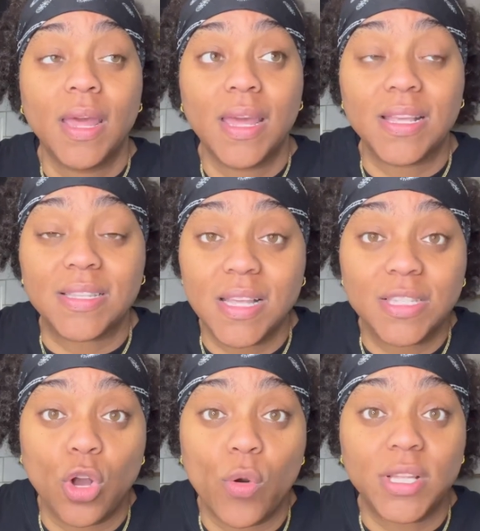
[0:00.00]
Is this
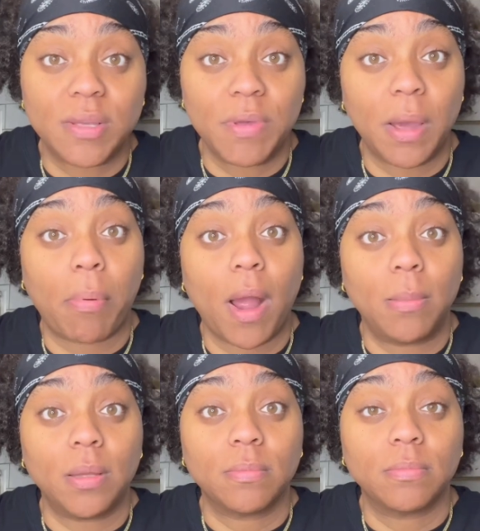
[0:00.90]
going to be a
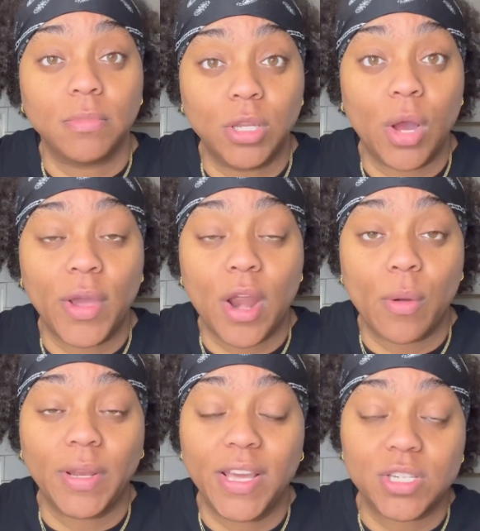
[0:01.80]
problem, you know, in our
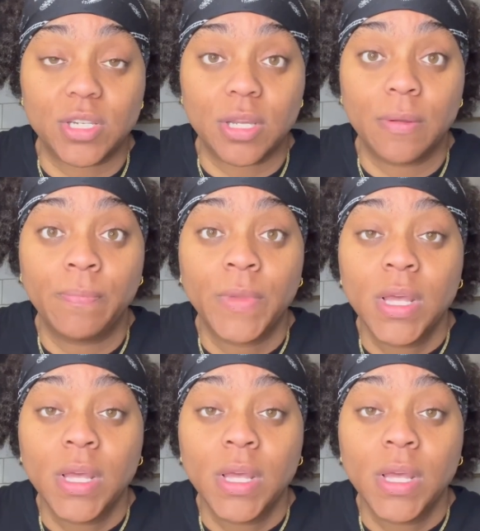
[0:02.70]
relationship?